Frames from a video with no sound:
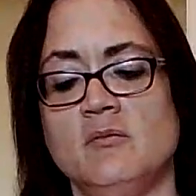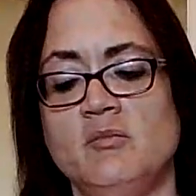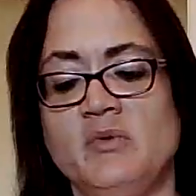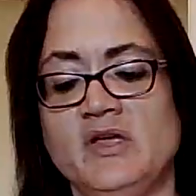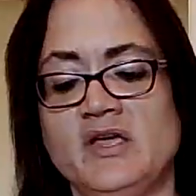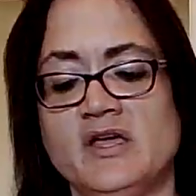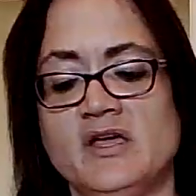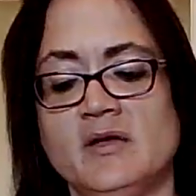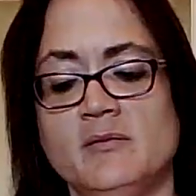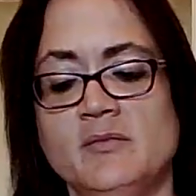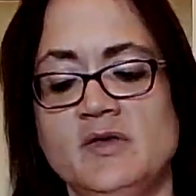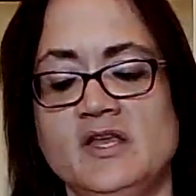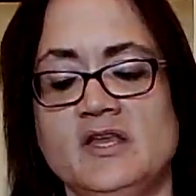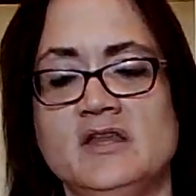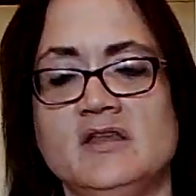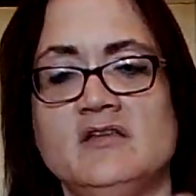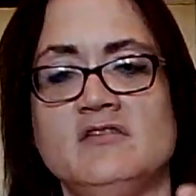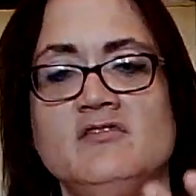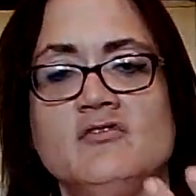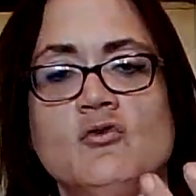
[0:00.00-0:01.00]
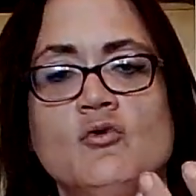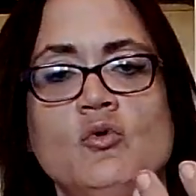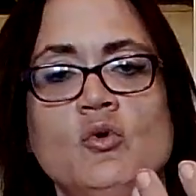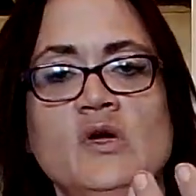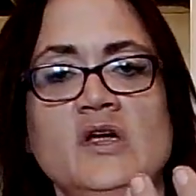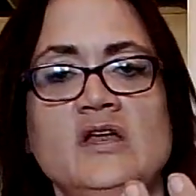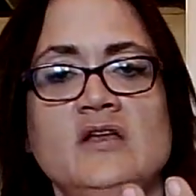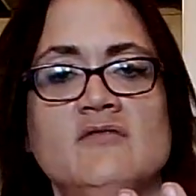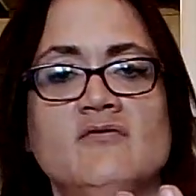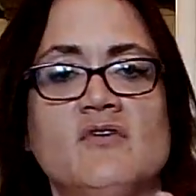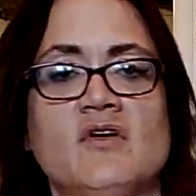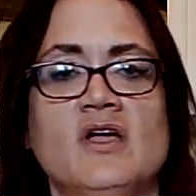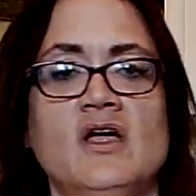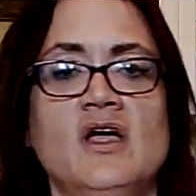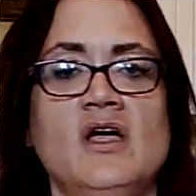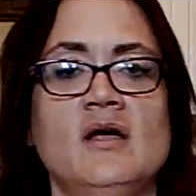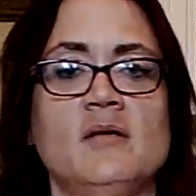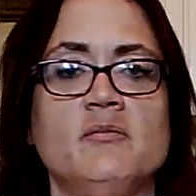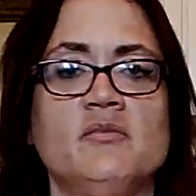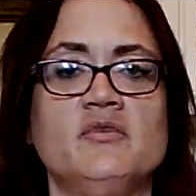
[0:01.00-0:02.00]
becoming this Queen of
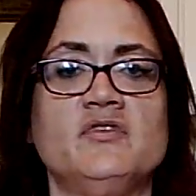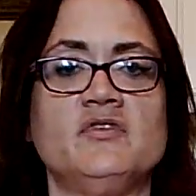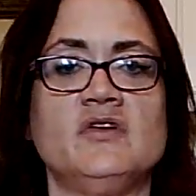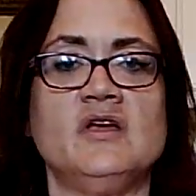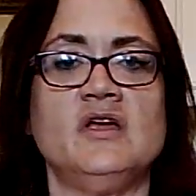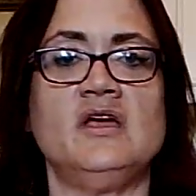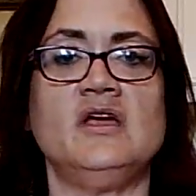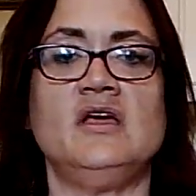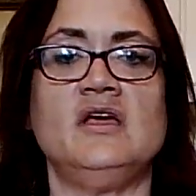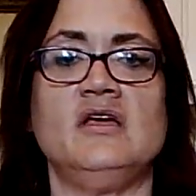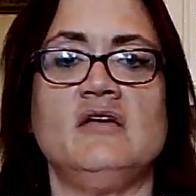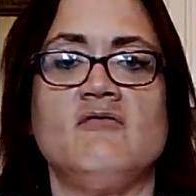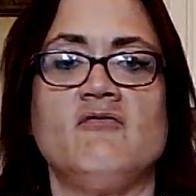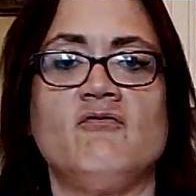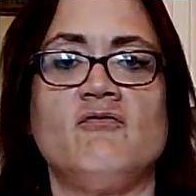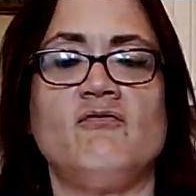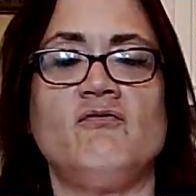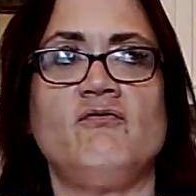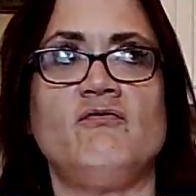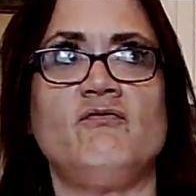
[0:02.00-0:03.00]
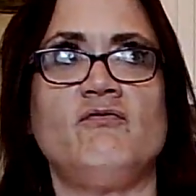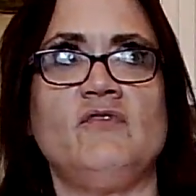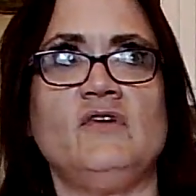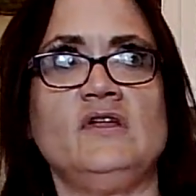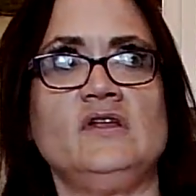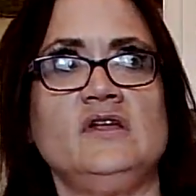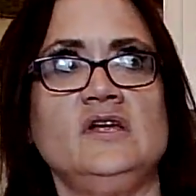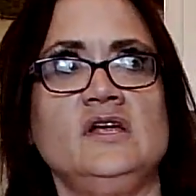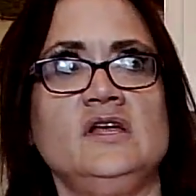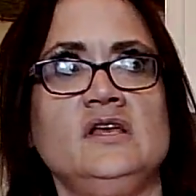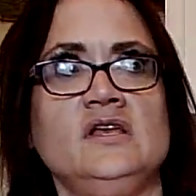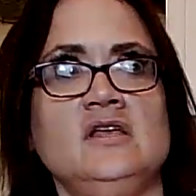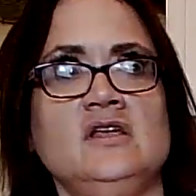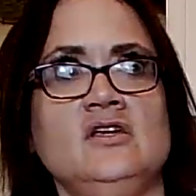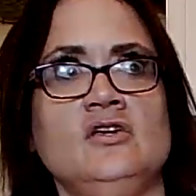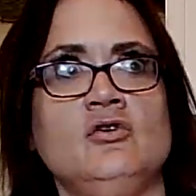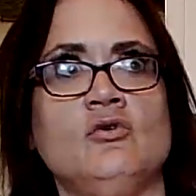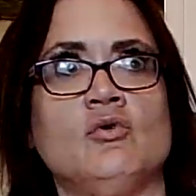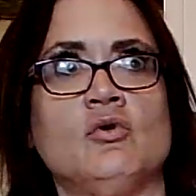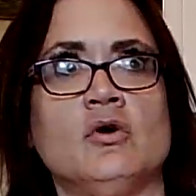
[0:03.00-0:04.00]
Cups, filling
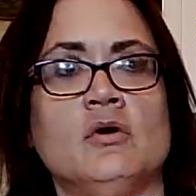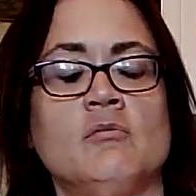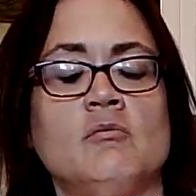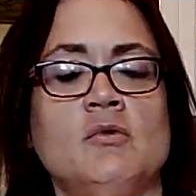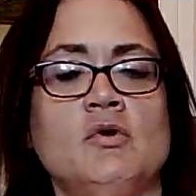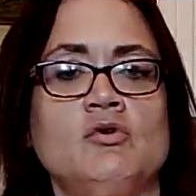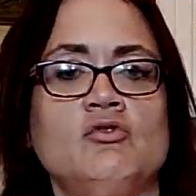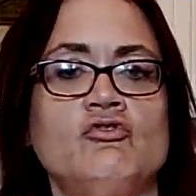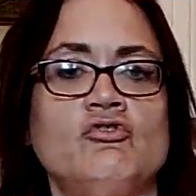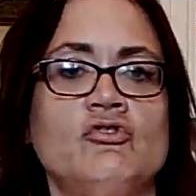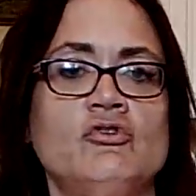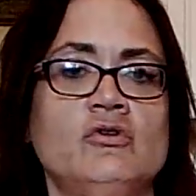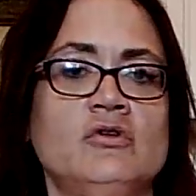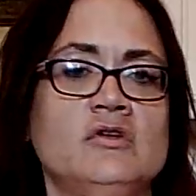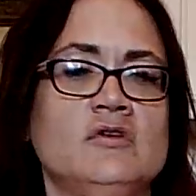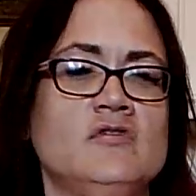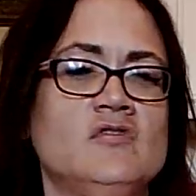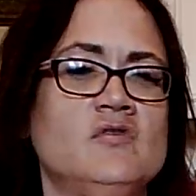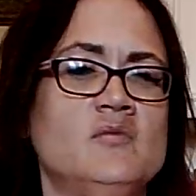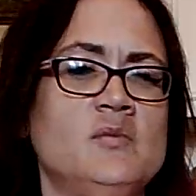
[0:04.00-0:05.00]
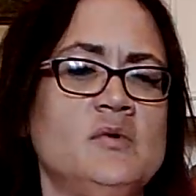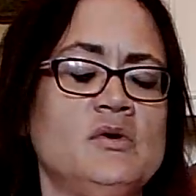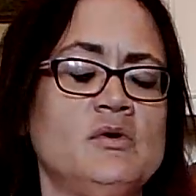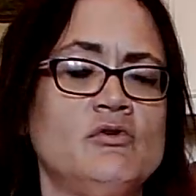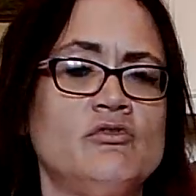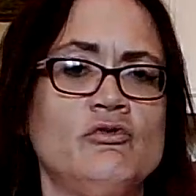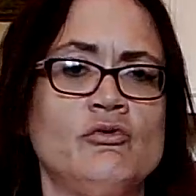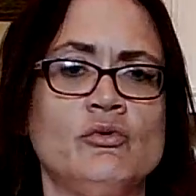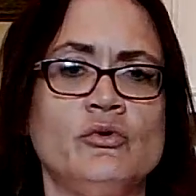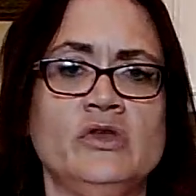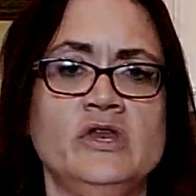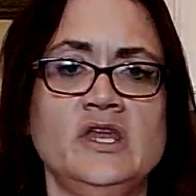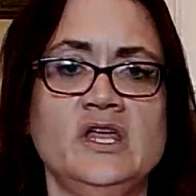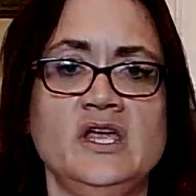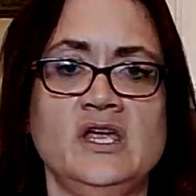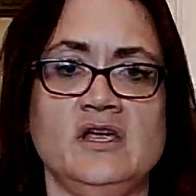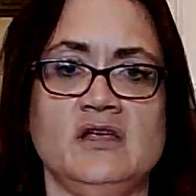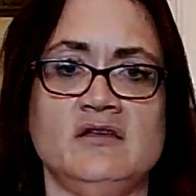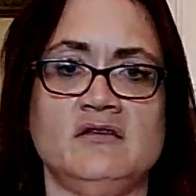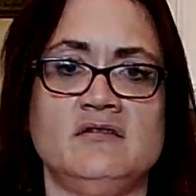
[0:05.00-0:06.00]
your emotional and spiritual
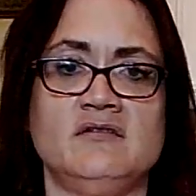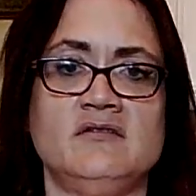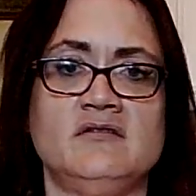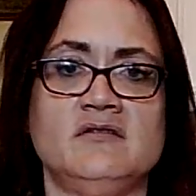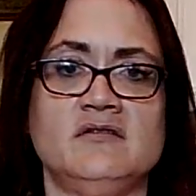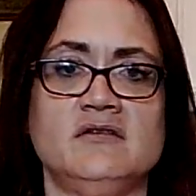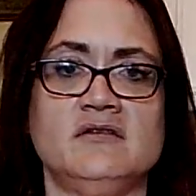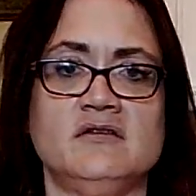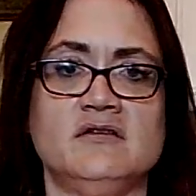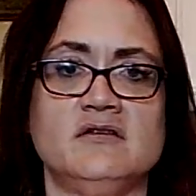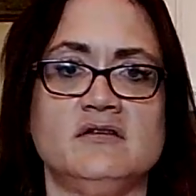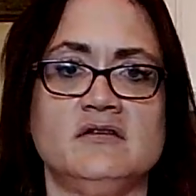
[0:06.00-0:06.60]
needs.